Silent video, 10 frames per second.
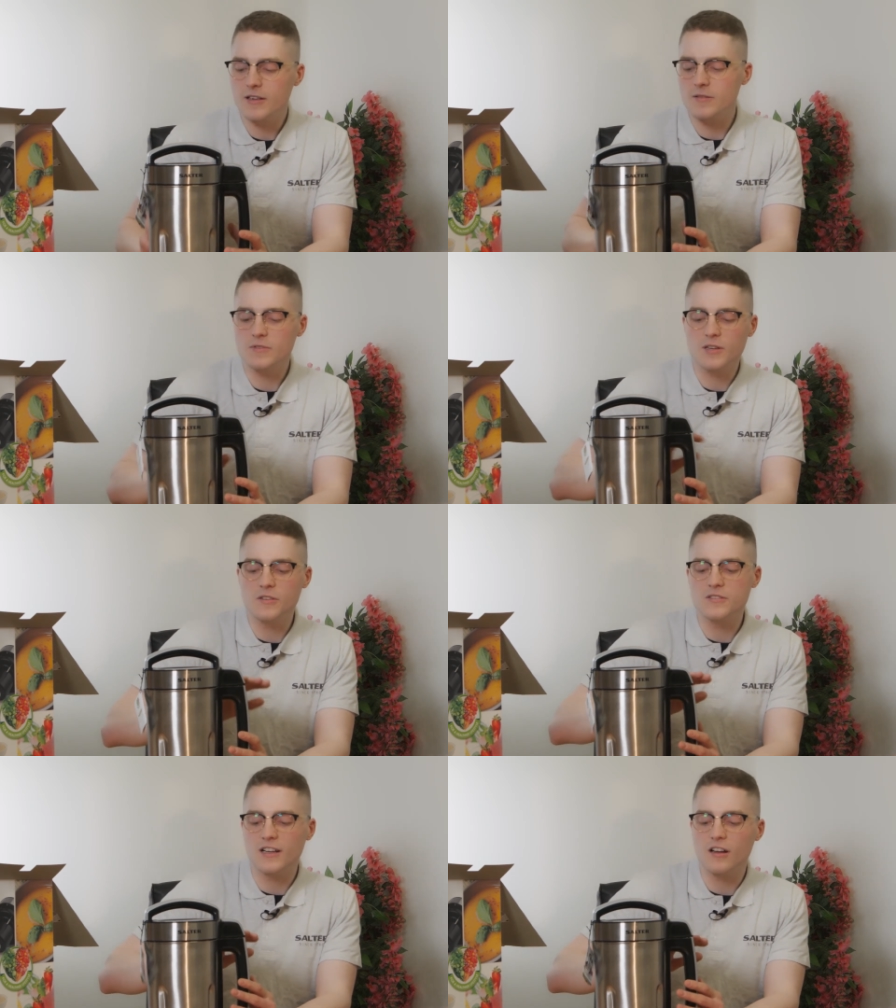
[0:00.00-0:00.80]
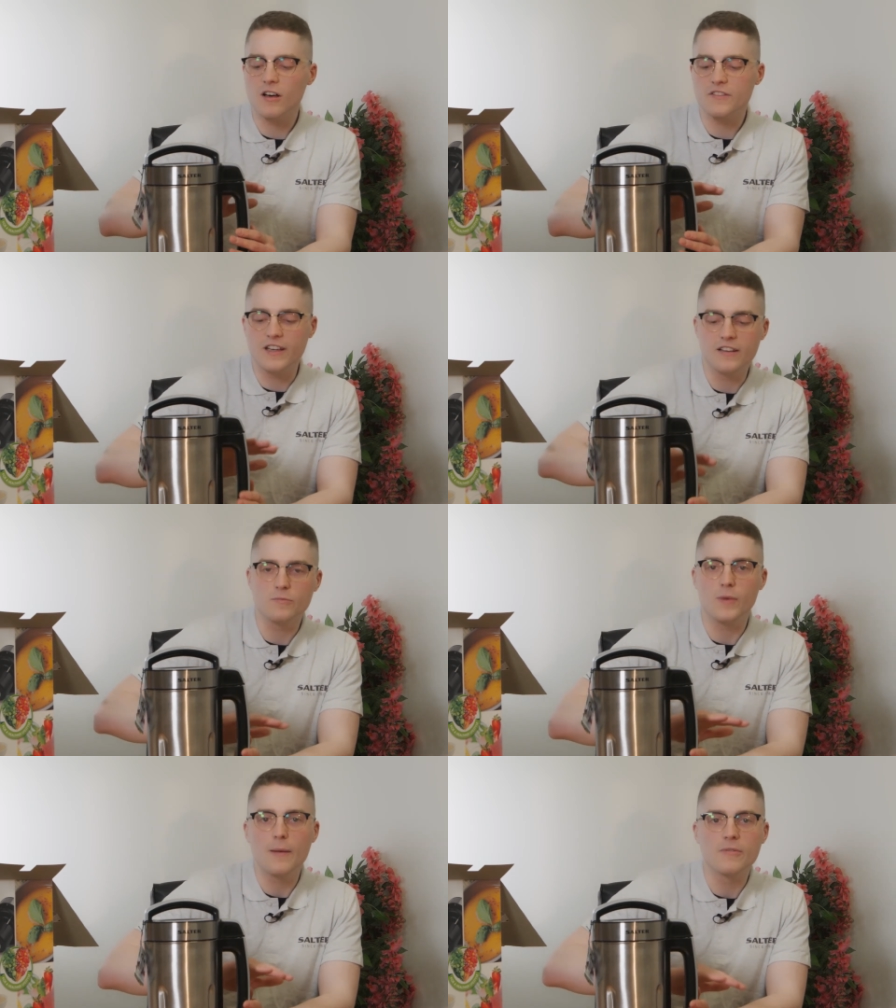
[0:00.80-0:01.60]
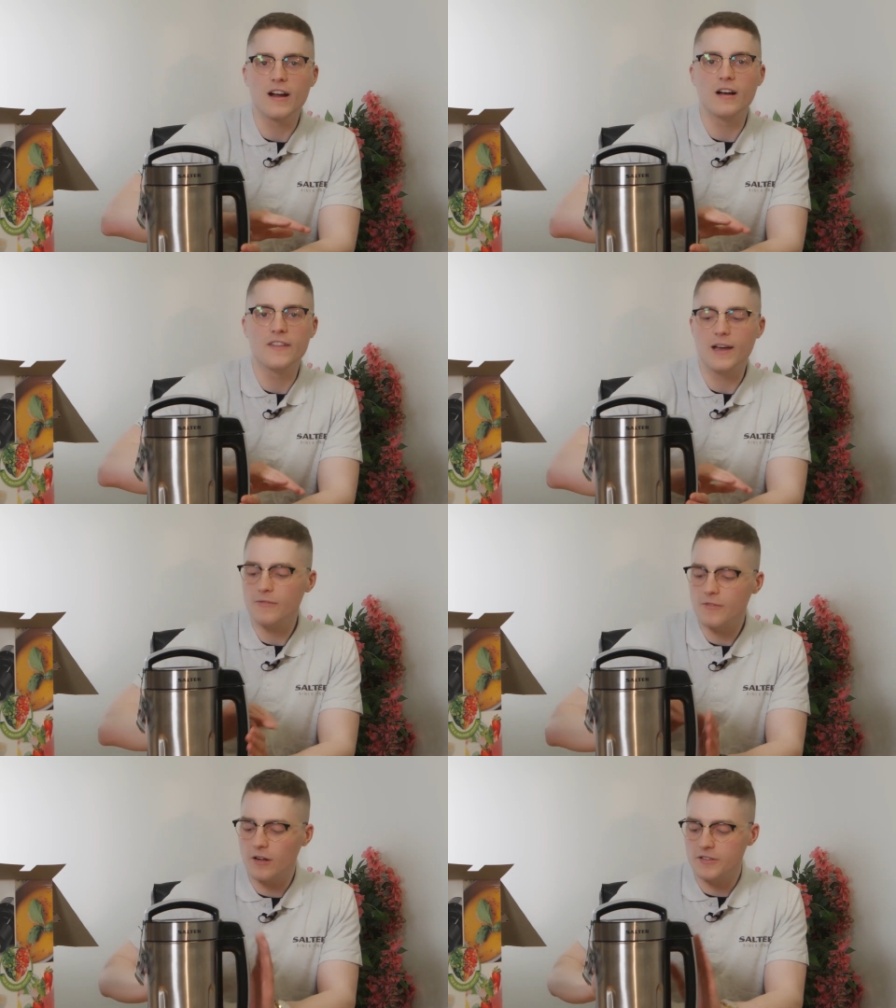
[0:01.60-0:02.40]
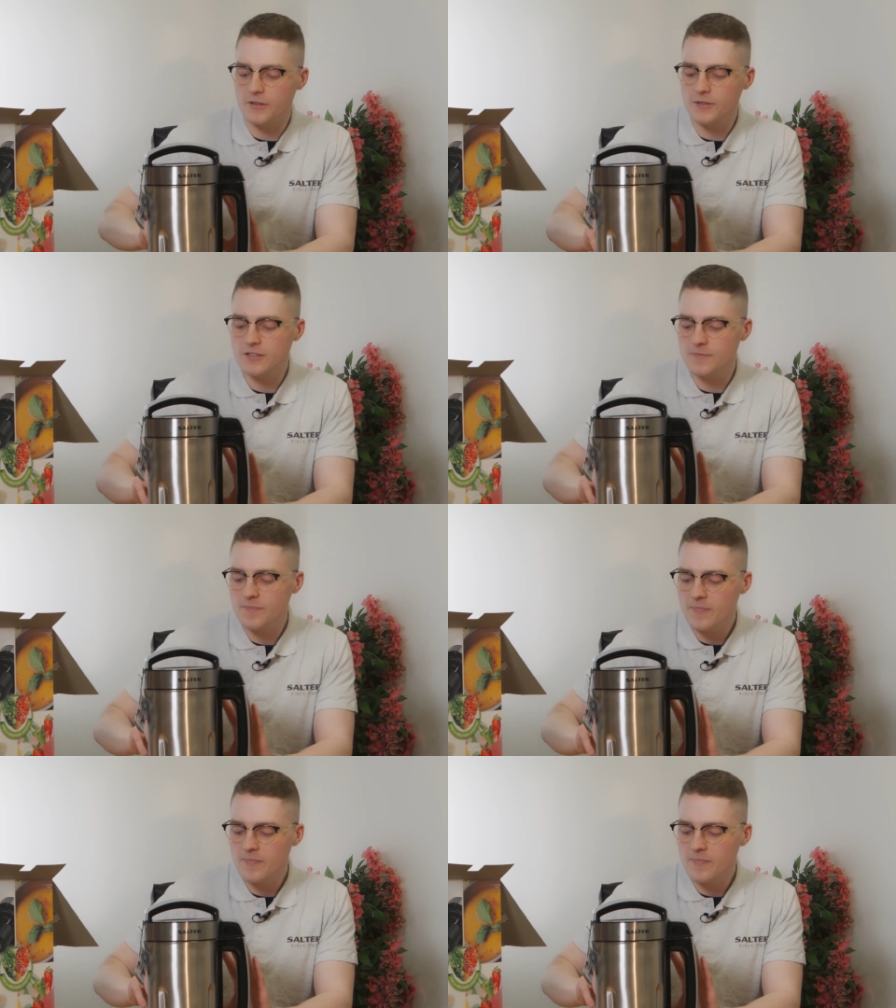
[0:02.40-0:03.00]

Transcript: You can use a cloth and you can wipe around there on use.